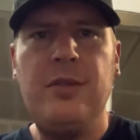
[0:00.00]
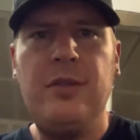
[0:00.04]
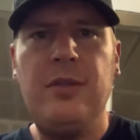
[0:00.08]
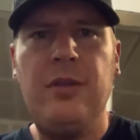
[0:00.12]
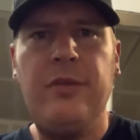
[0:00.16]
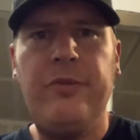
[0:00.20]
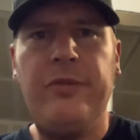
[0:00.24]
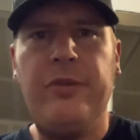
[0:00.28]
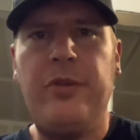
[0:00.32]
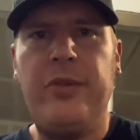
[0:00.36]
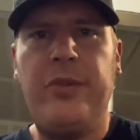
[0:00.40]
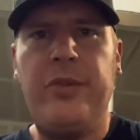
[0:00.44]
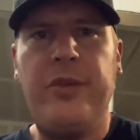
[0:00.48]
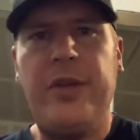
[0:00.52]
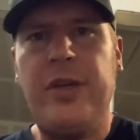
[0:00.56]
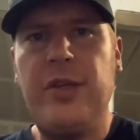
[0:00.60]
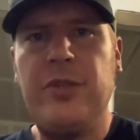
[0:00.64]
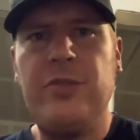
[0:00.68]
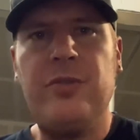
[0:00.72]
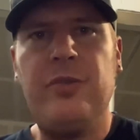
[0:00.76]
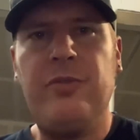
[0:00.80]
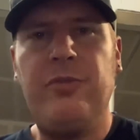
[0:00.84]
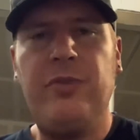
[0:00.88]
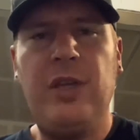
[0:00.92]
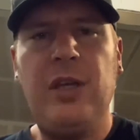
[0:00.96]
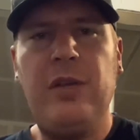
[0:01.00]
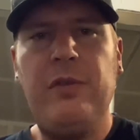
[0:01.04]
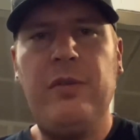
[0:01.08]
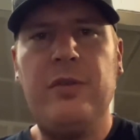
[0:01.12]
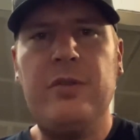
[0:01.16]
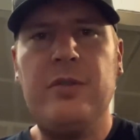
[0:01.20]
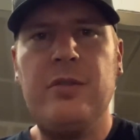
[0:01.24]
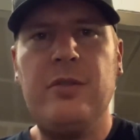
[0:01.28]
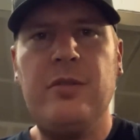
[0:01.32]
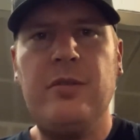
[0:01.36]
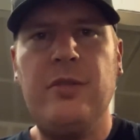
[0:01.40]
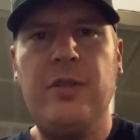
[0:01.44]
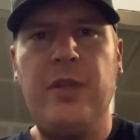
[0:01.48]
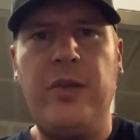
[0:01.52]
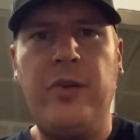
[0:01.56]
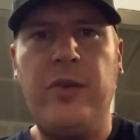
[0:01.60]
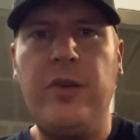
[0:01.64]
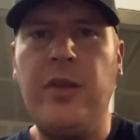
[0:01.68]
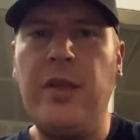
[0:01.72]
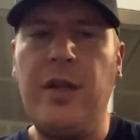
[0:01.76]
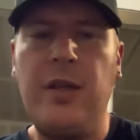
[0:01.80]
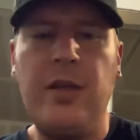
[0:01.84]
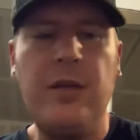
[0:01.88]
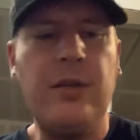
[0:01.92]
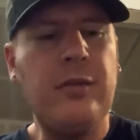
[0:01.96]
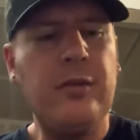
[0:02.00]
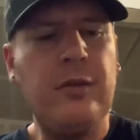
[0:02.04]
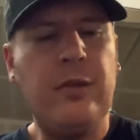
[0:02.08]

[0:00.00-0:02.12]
of all the extra flavors that you're getting.